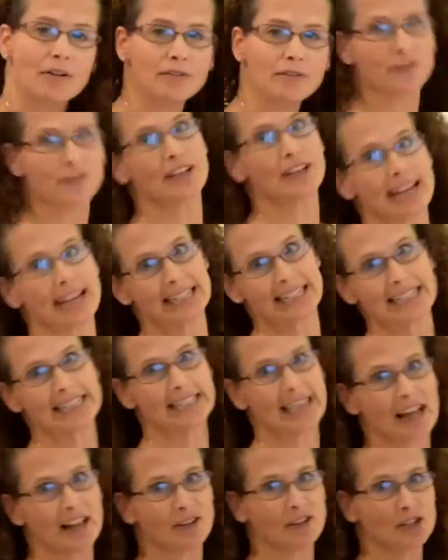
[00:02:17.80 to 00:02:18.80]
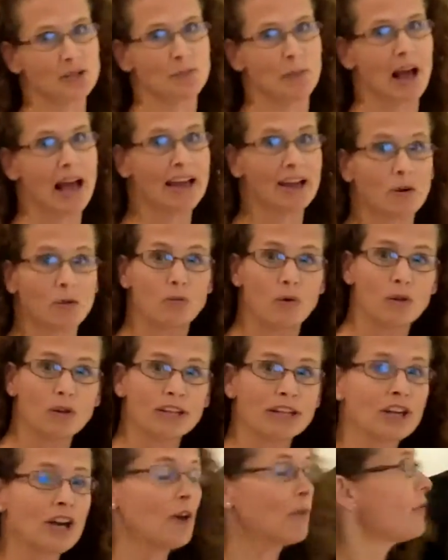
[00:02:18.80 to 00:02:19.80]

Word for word: and for $19 buy a rolling coat